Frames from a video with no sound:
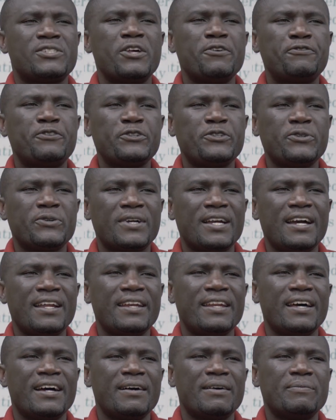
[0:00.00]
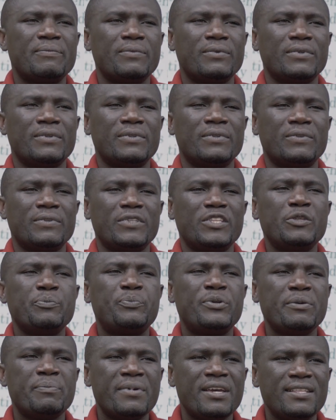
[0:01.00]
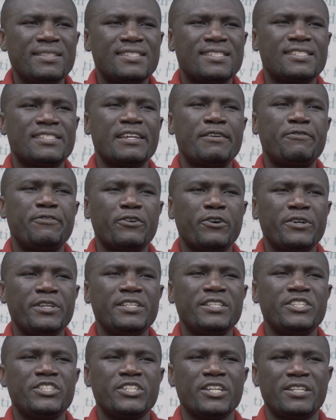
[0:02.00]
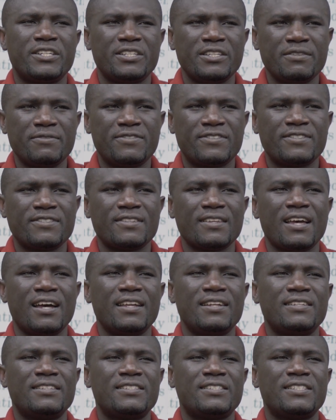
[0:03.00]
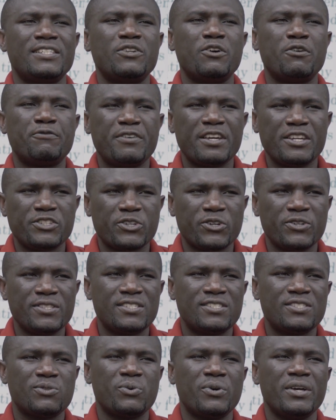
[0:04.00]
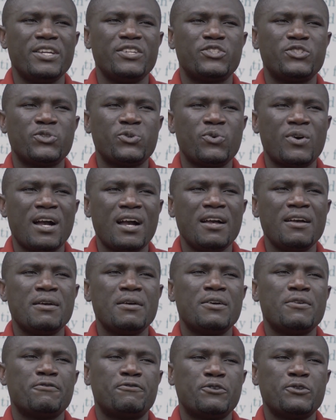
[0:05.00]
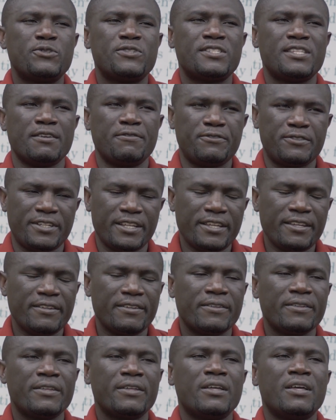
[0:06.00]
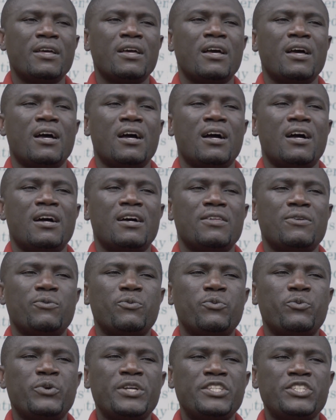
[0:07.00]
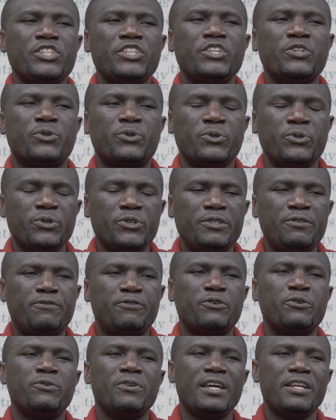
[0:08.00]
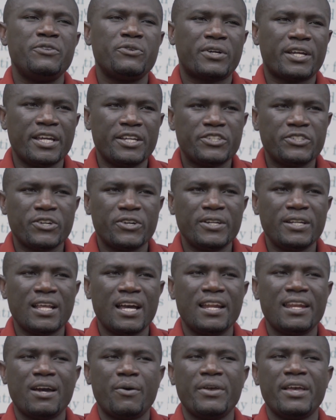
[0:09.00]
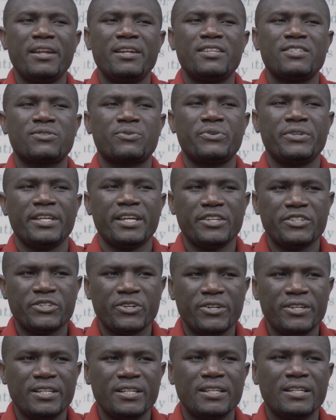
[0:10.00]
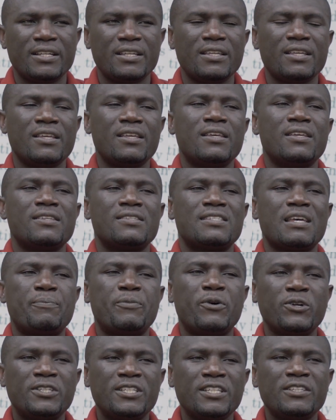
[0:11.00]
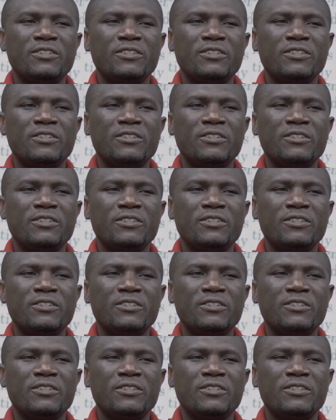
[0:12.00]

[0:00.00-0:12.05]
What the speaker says: Food Uganda implements several initiatives and innovations to ensure food safety, which include food education and awareness creation, supporting